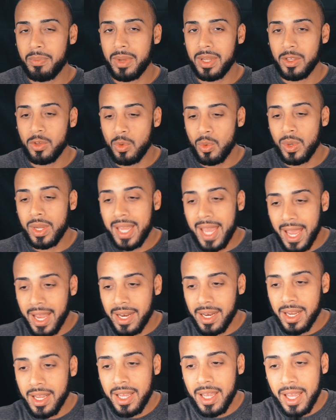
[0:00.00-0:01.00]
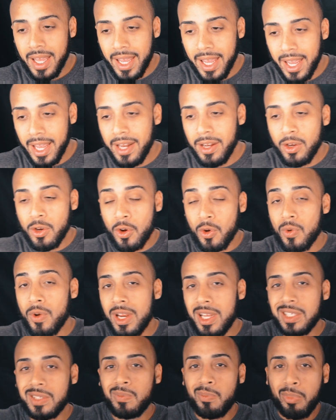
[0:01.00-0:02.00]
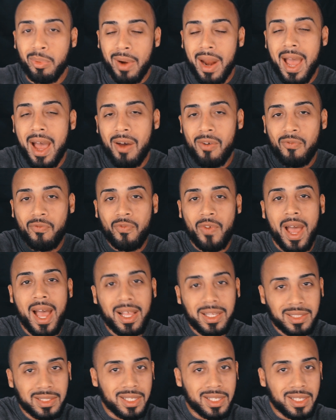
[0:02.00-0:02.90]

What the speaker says: but you can increase brown fat